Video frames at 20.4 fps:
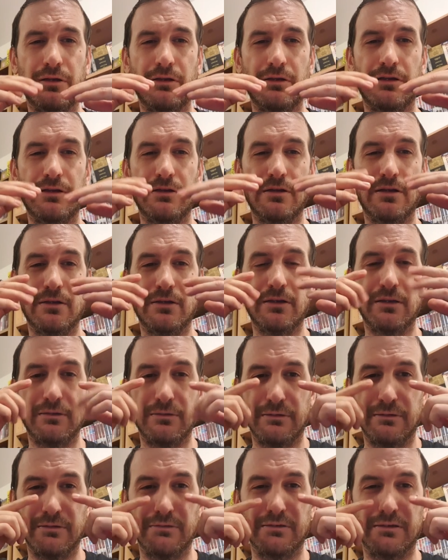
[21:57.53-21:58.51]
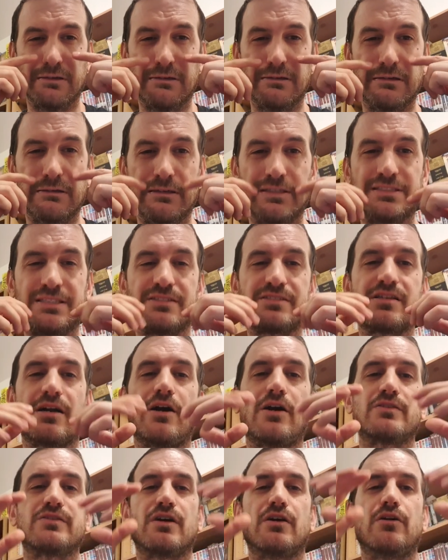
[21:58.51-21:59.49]
I was
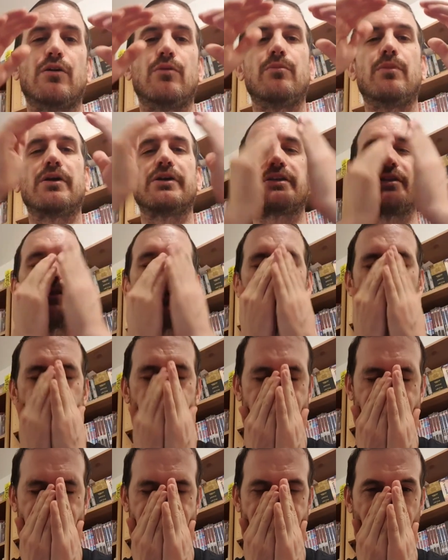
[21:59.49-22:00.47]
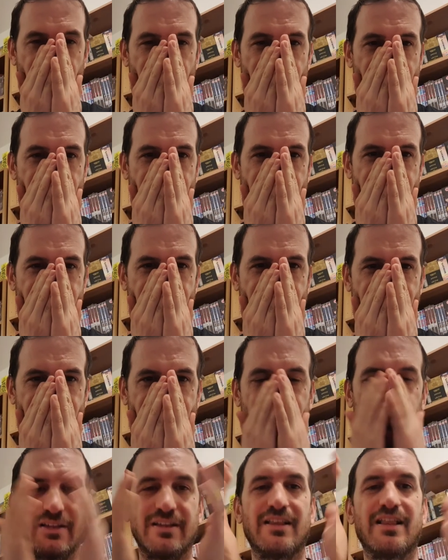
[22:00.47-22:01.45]
like, oh my god, this is
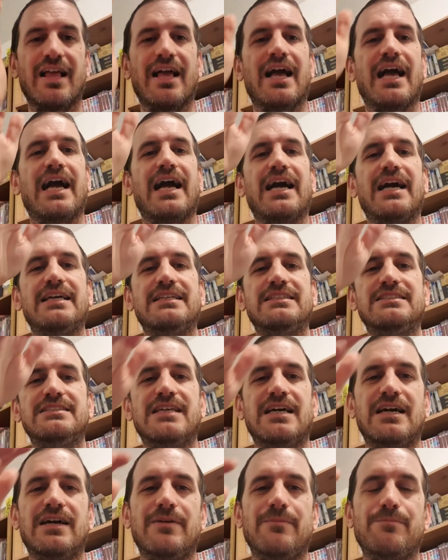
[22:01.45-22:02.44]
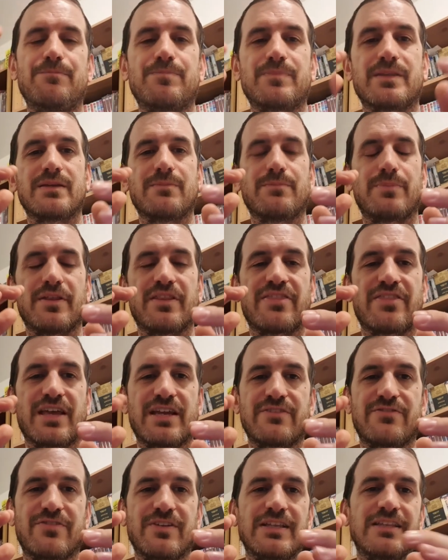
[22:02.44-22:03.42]
heartbreaking. And um, but
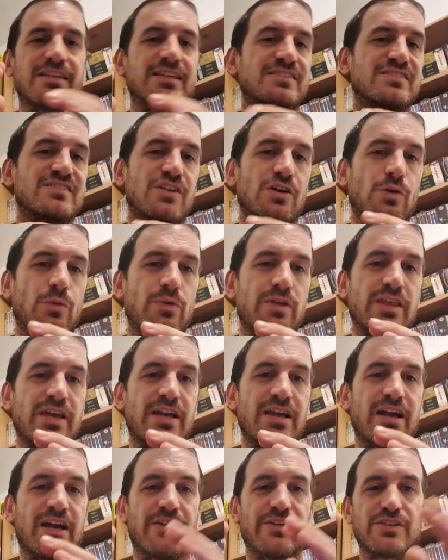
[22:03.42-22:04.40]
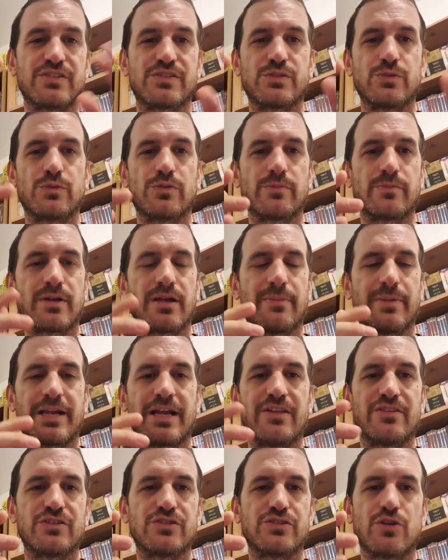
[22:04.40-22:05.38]
thankfully they stuck with it, and I saw them coming
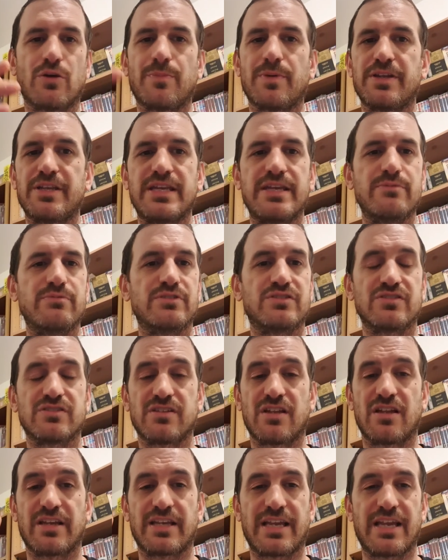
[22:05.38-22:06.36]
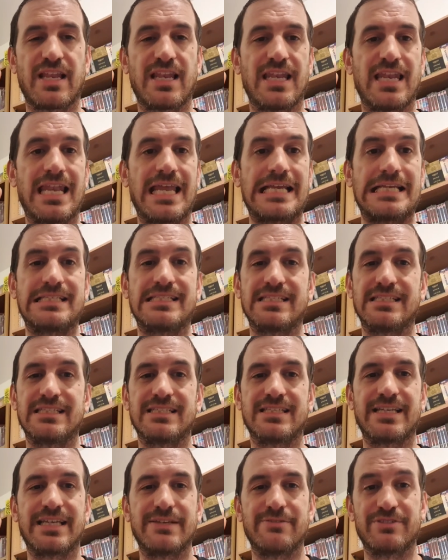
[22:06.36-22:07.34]
out of the shop, and he was just like elated.
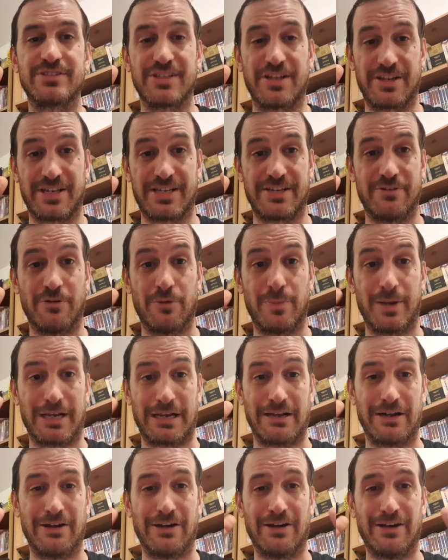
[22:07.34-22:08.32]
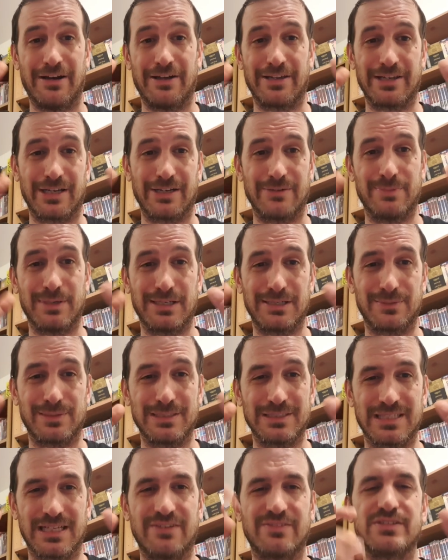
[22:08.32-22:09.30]
He was like, oh my god, I got
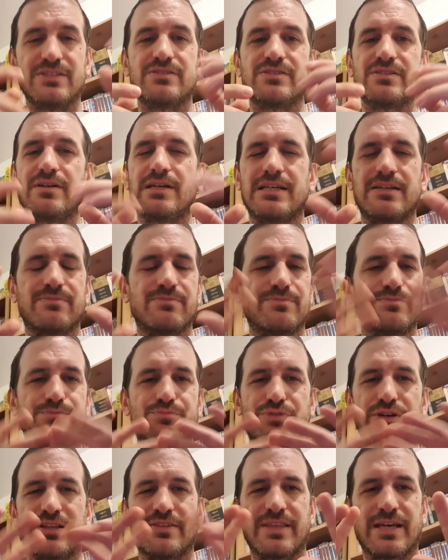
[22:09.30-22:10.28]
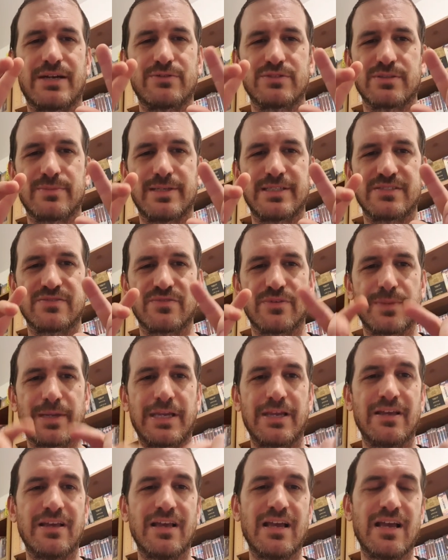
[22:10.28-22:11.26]
Pokemon stuff. He's like, yeah, brilliant, that was amazing for me
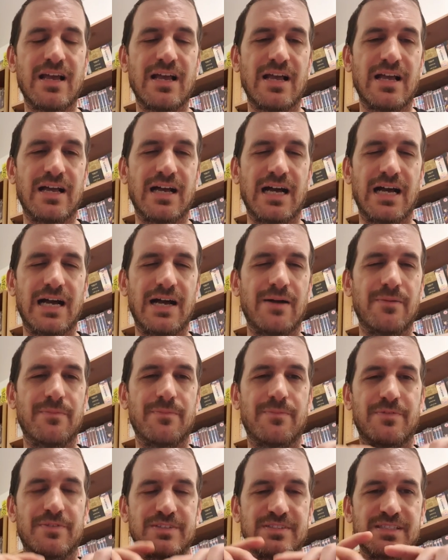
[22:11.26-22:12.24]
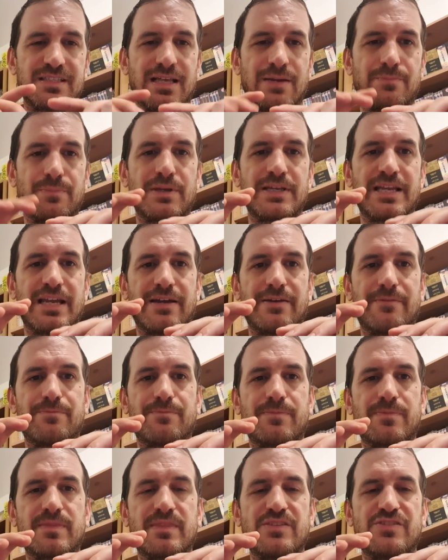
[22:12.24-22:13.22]
um, to see that. But yeah,
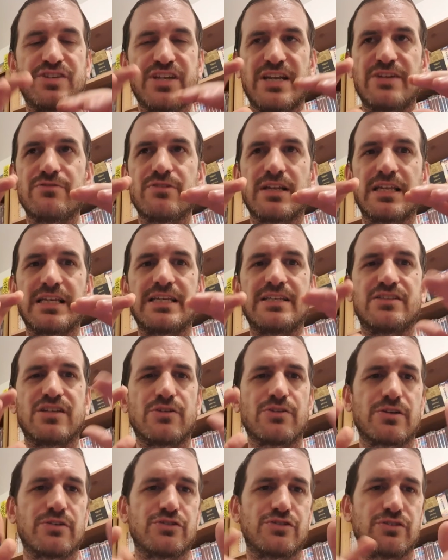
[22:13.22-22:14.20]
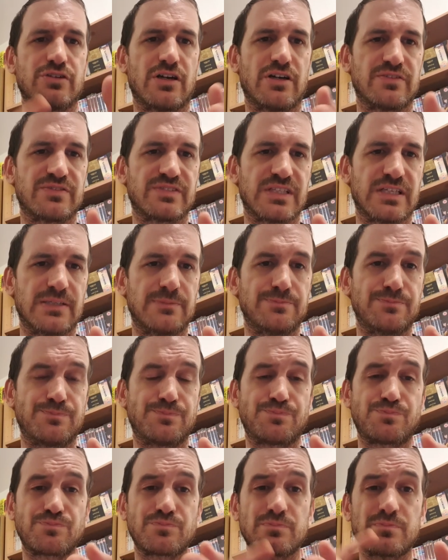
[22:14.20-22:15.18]
generally don't go during half term.
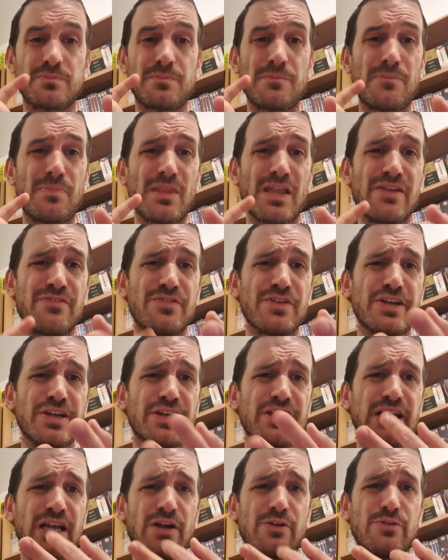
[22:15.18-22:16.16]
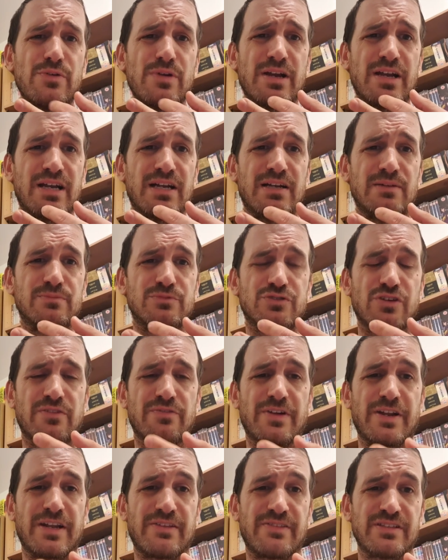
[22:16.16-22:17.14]
If you're going to go, um, try and
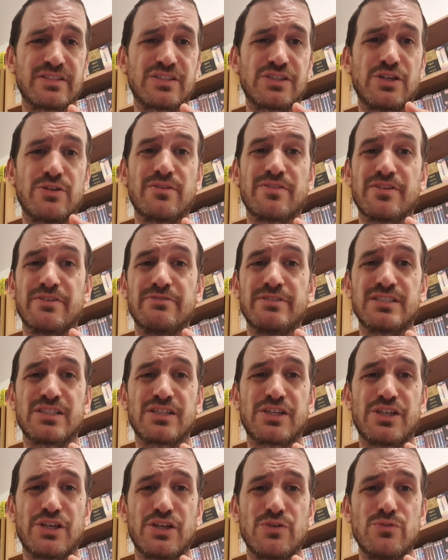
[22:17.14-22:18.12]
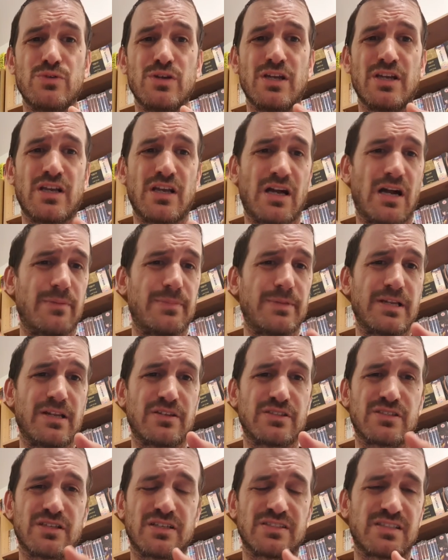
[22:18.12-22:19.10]
find out if there's a queue. If there is a queue, I mean, I,
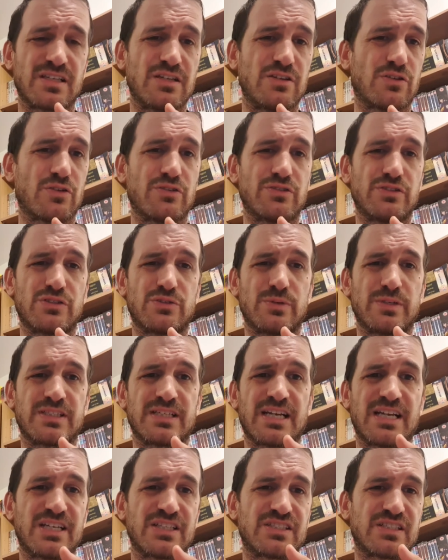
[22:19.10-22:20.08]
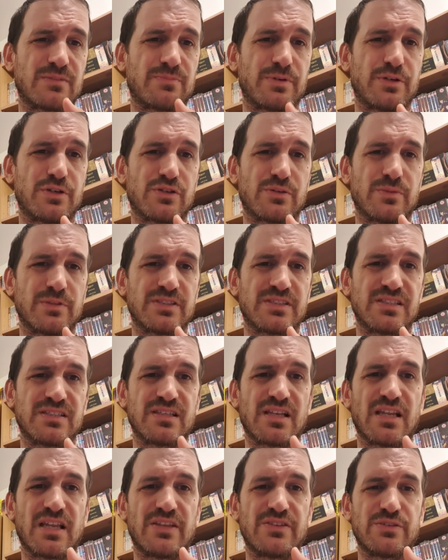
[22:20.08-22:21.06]
I say look on Twitter, hashtag Pokemon
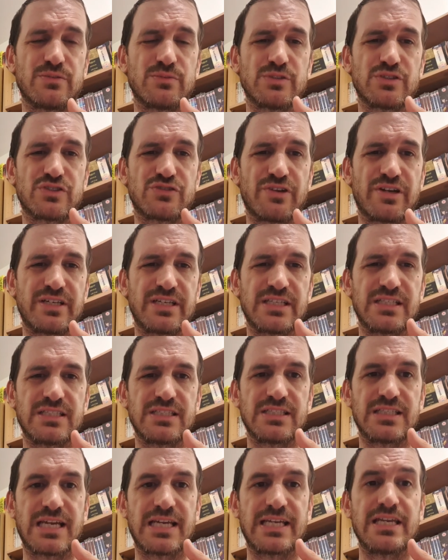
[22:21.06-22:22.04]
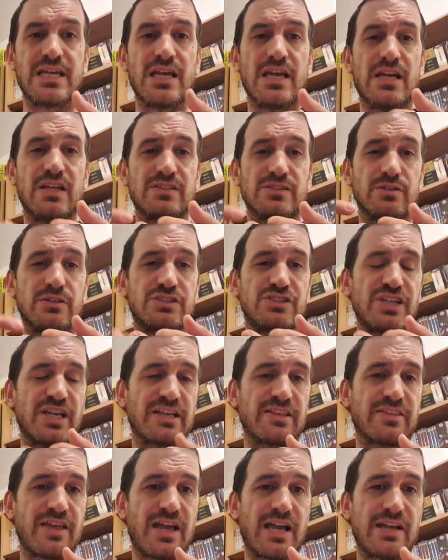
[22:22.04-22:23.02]
Center London was trending today. So I
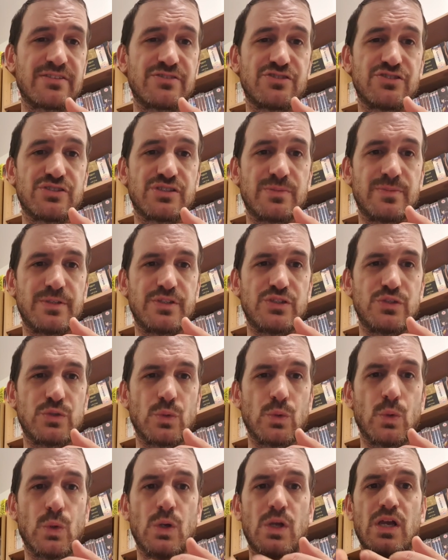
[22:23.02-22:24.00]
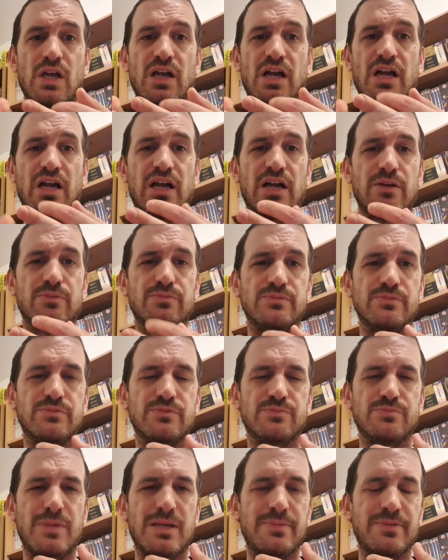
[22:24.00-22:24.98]
check that just to be sure. Um,
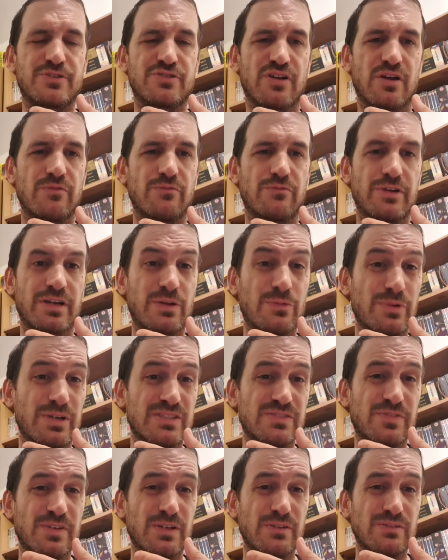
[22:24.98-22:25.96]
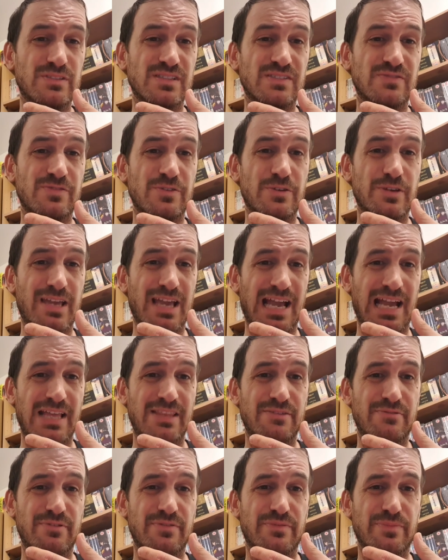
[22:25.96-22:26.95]
maybe try and ring Westfields if you can,
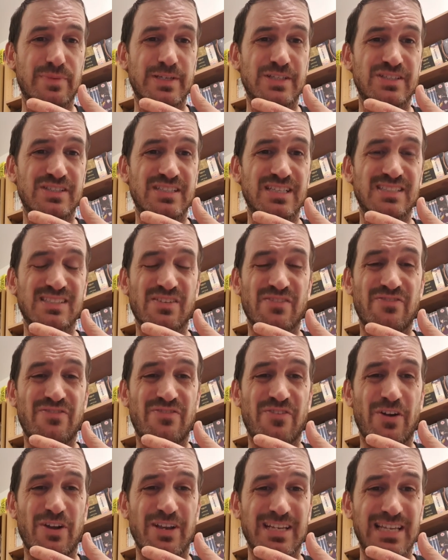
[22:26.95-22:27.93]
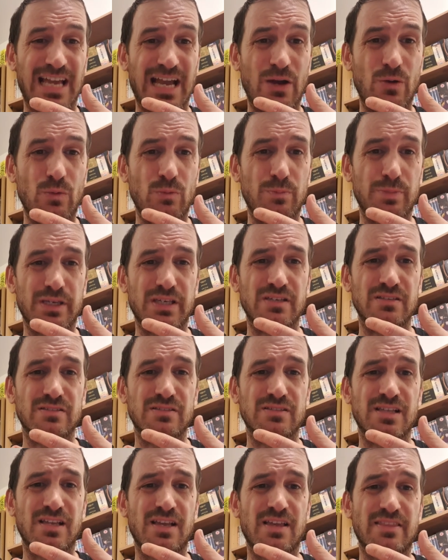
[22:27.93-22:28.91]
their information desk, and find out
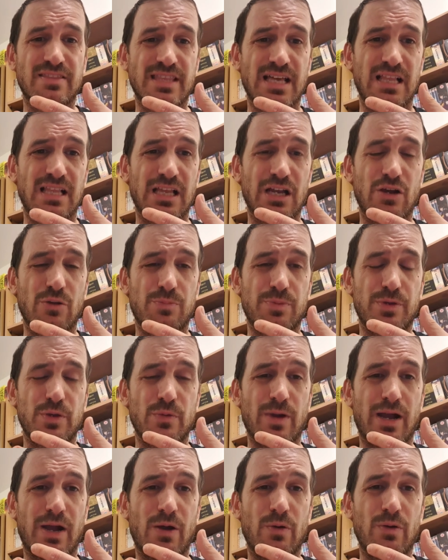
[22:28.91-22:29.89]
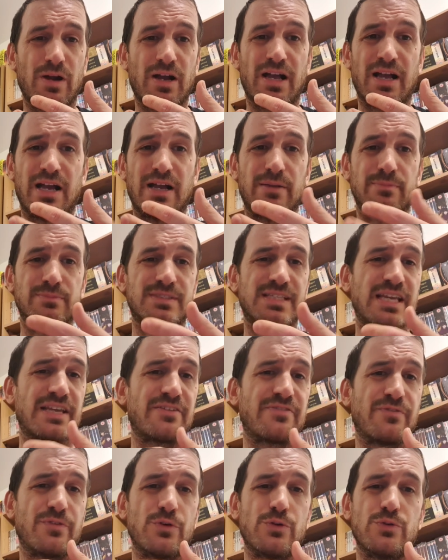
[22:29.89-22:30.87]
because that'll help you out. Um, take
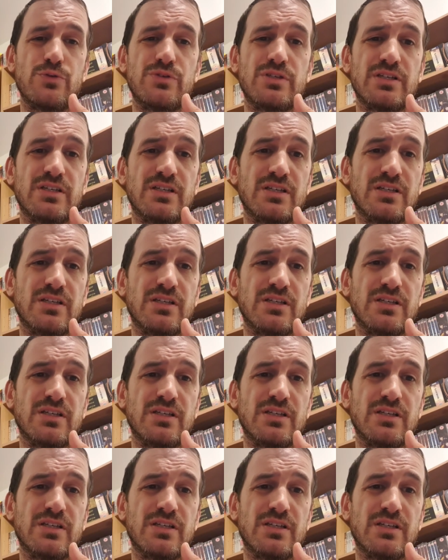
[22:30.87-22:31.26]
food,